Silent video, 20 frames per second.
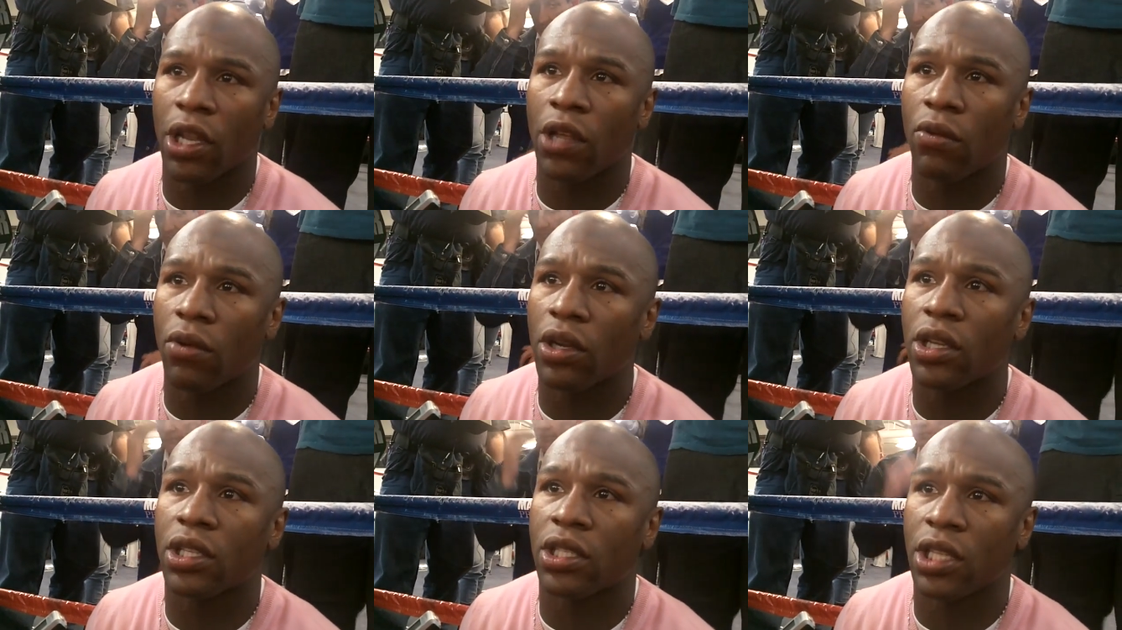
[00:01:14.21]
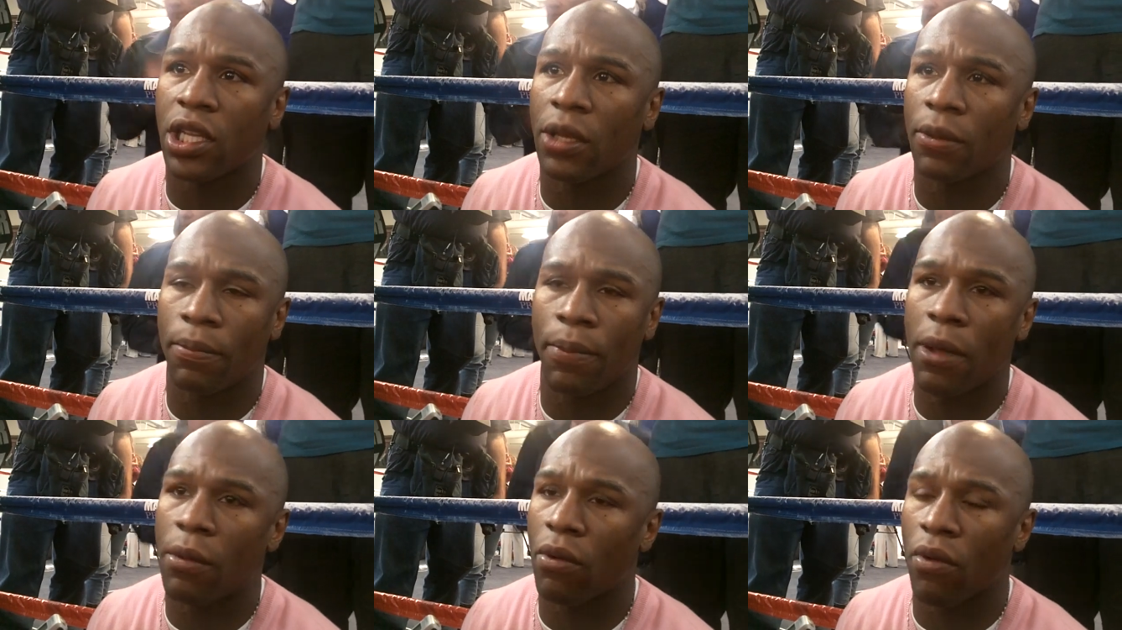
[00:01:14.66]
really want to
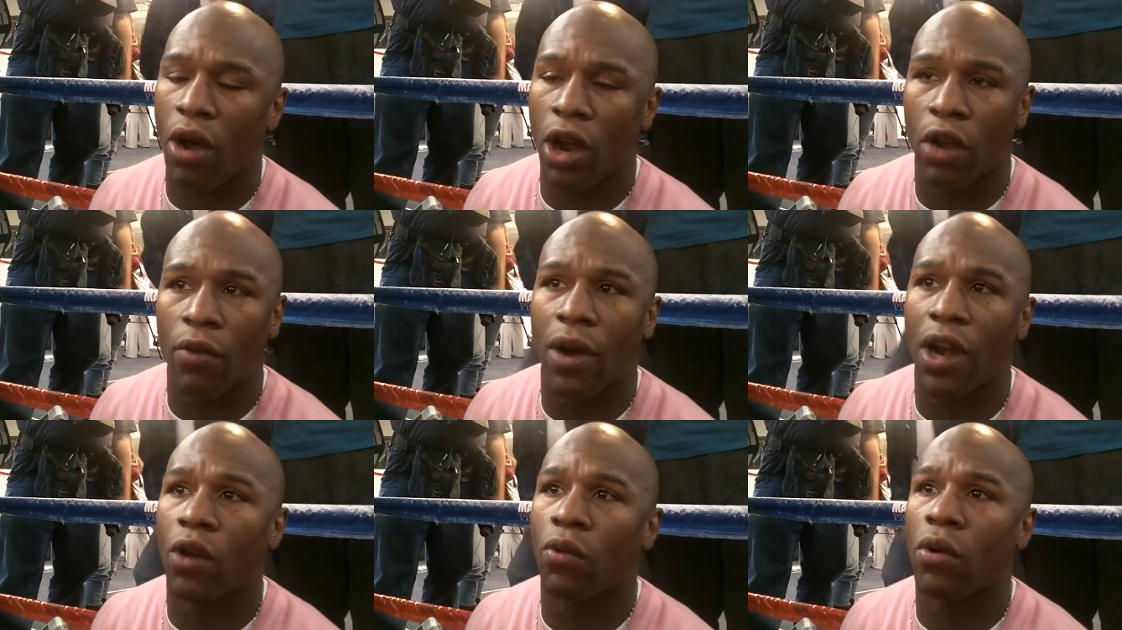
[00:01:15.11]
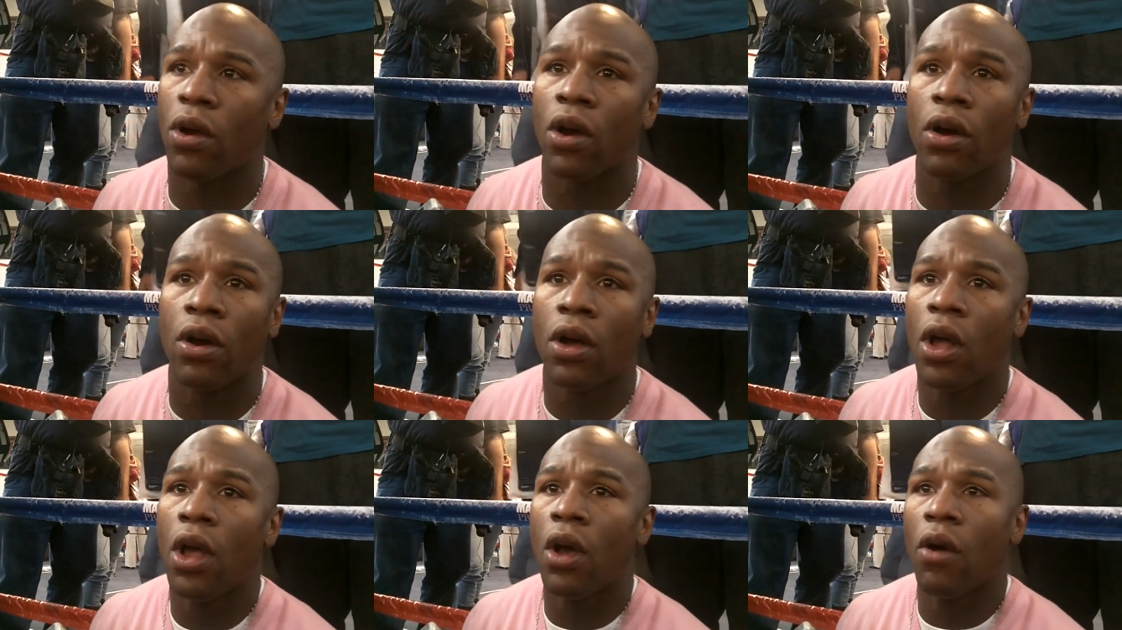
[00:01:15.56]
see. People all around the
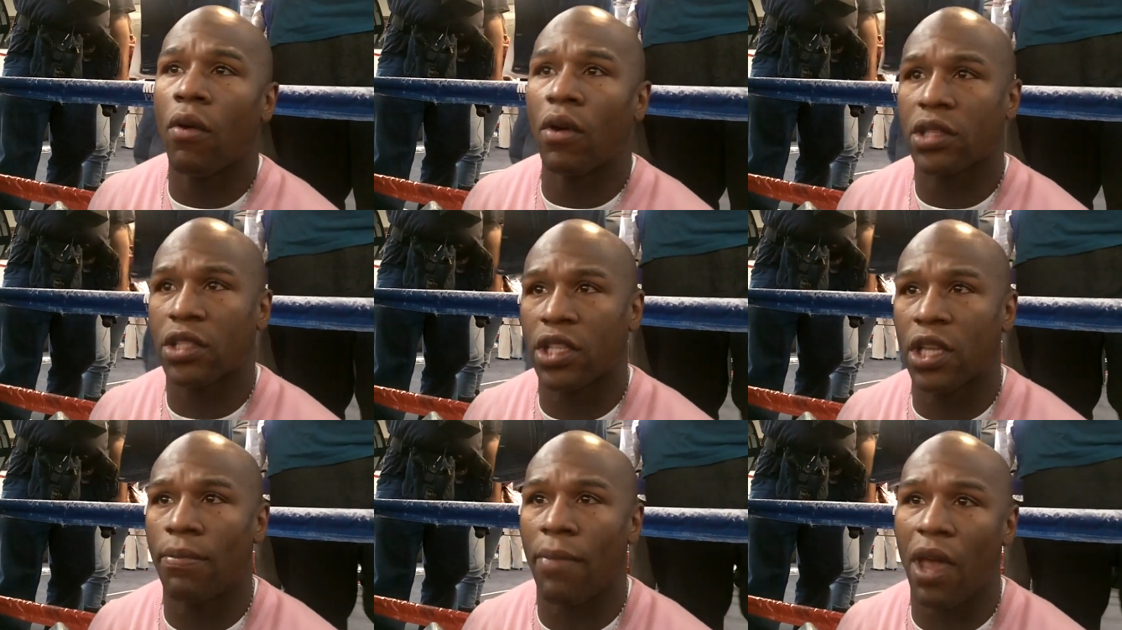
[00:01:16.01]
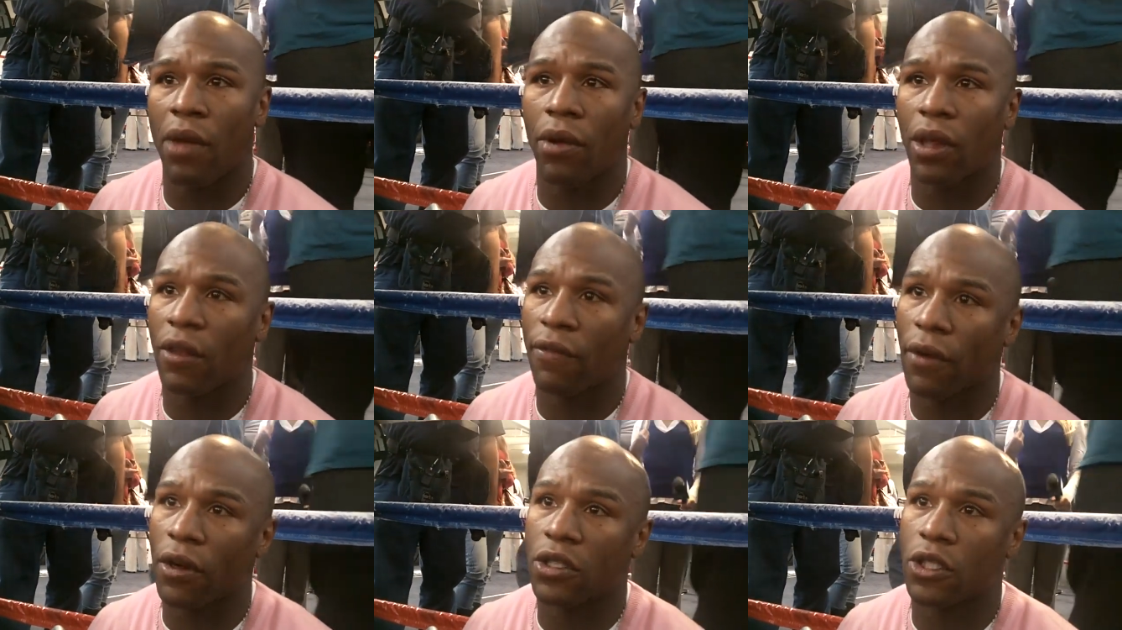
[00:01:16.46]
world want to see
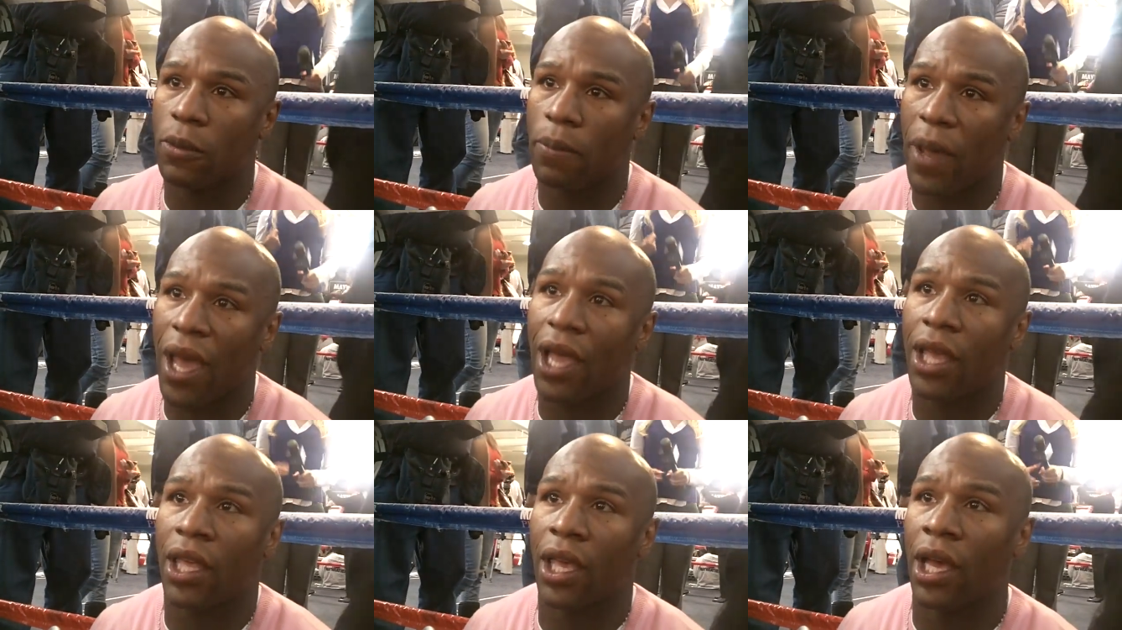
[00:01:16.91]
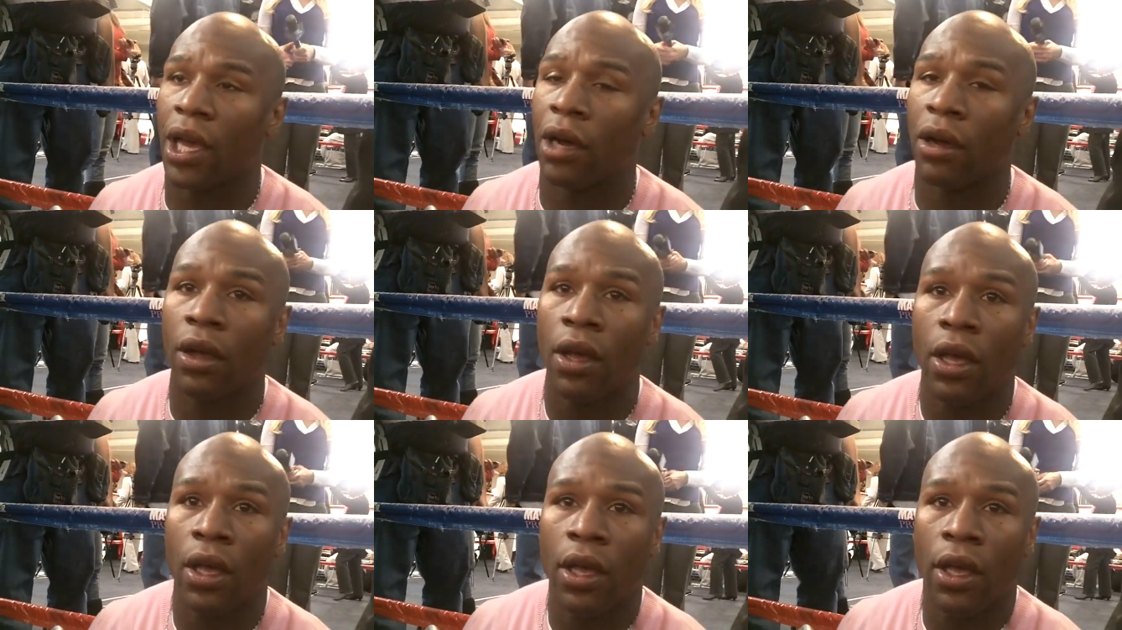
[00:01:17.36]
Mayweather versus
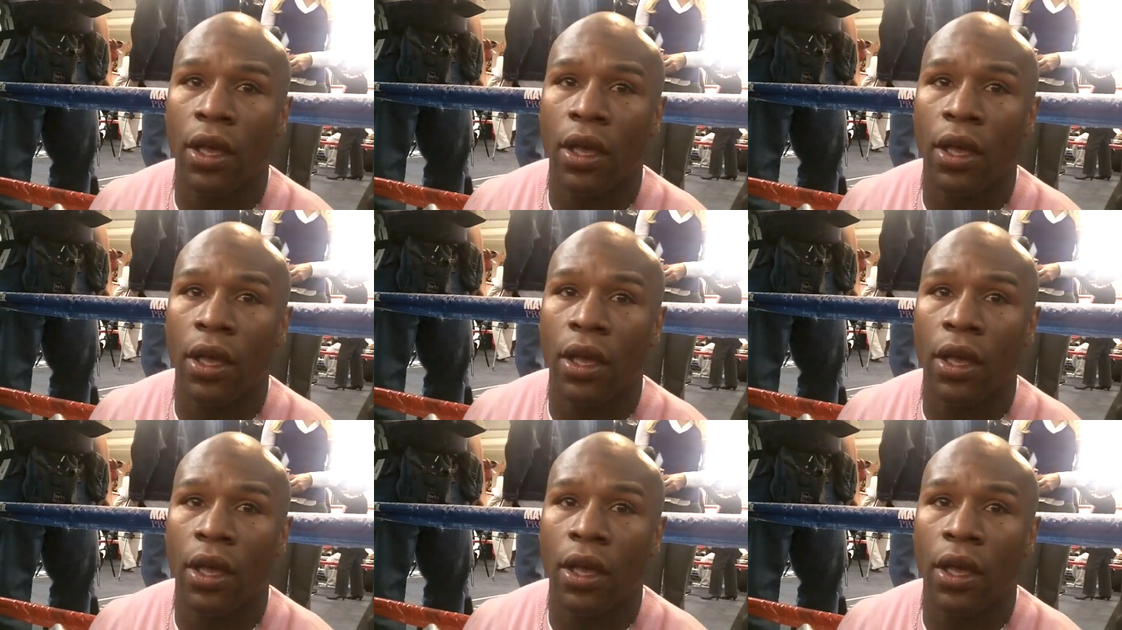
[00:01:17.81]
Pacquiao,